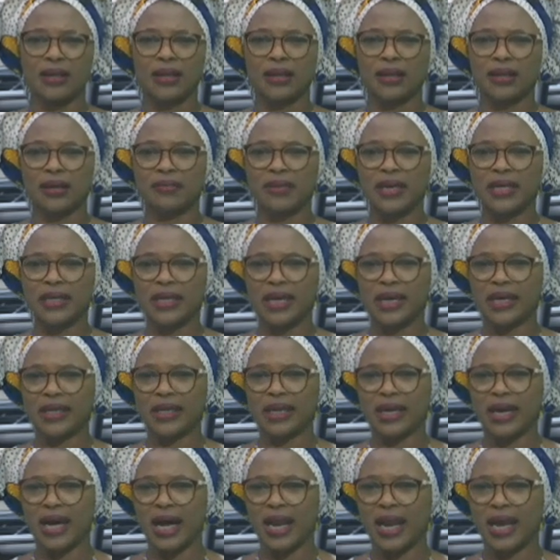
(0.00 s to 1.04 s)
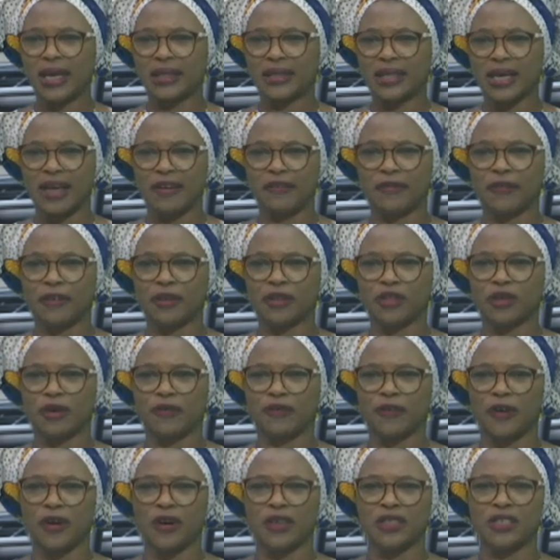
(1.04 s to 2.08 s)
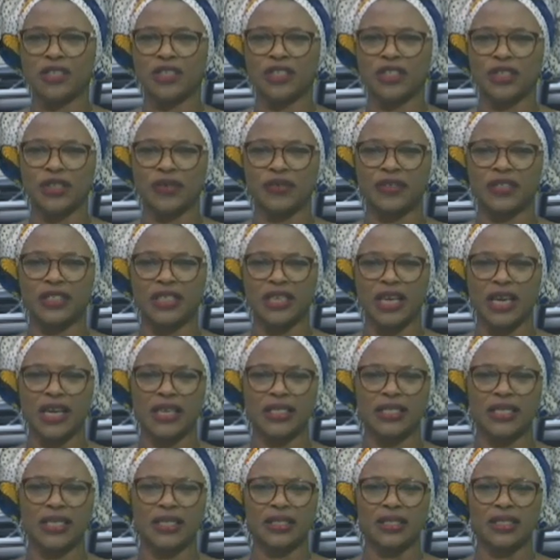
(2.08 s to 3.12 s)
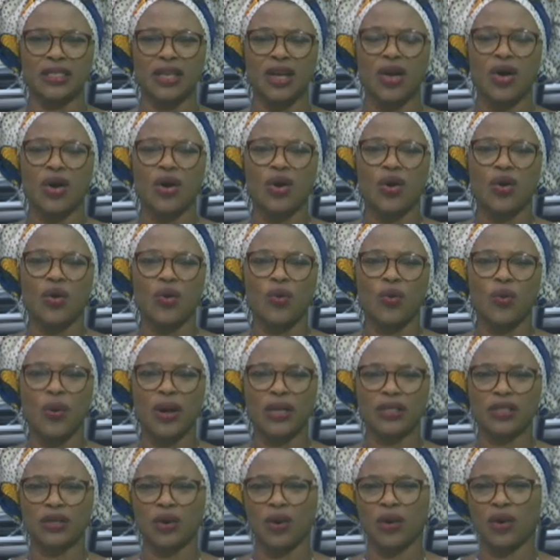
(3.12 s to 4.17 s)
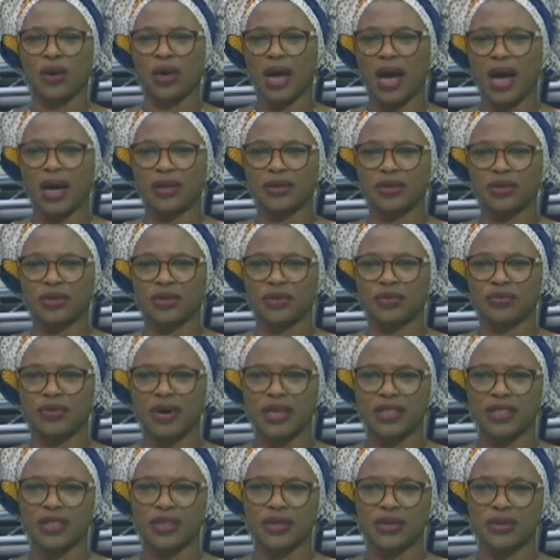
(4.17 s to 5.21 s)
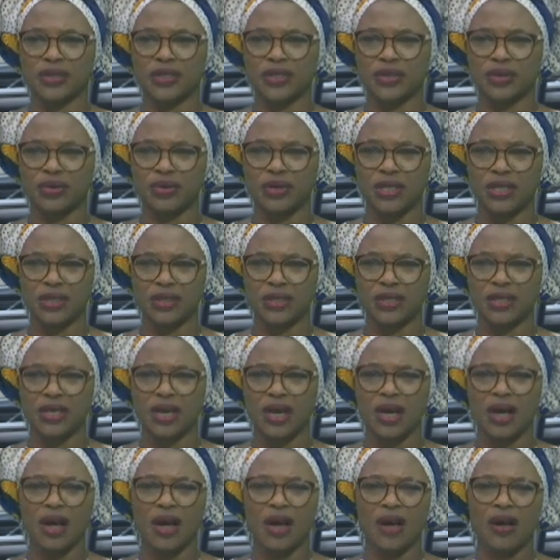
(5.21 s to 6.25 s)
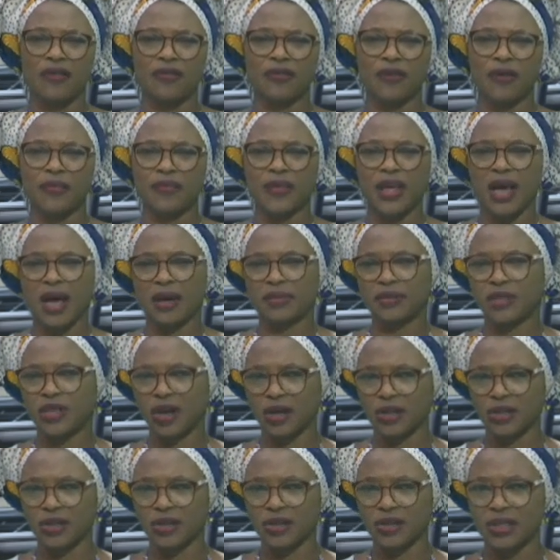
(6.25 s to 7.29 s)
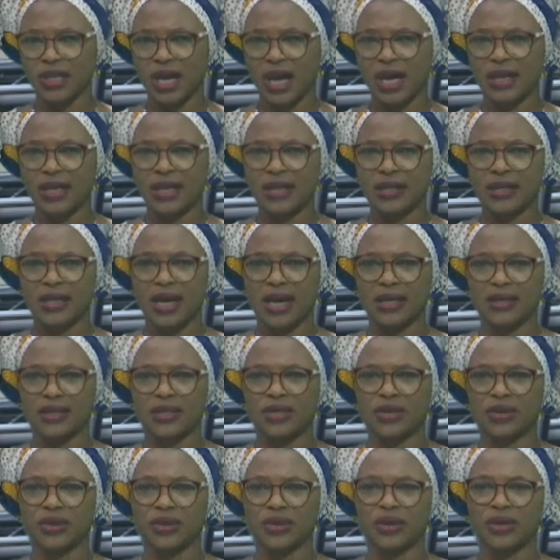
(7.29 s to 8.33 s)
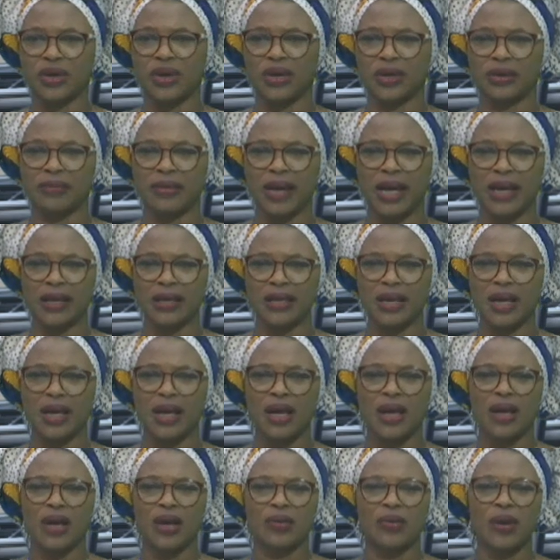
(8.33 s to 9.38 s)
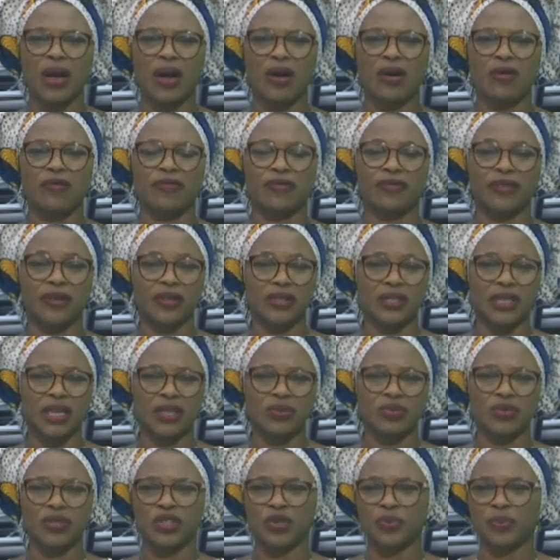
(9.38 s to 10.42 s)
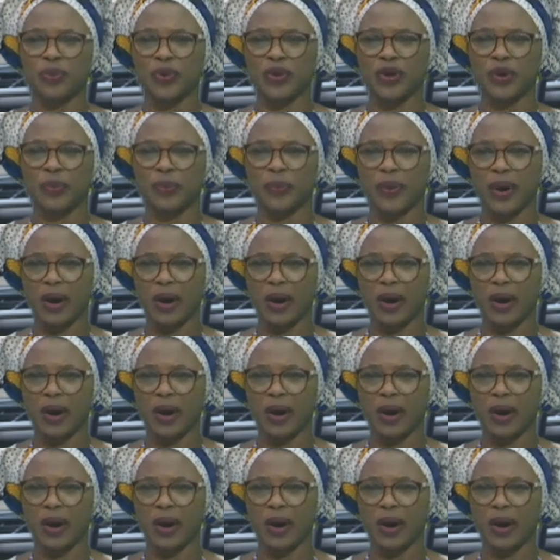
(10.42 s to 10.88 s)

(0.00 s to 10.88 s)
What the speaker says: Commended the gallant efforts of all the security agents who went all out to rescue the student from the abductors, adding that the unknown gunmen were confronted with superior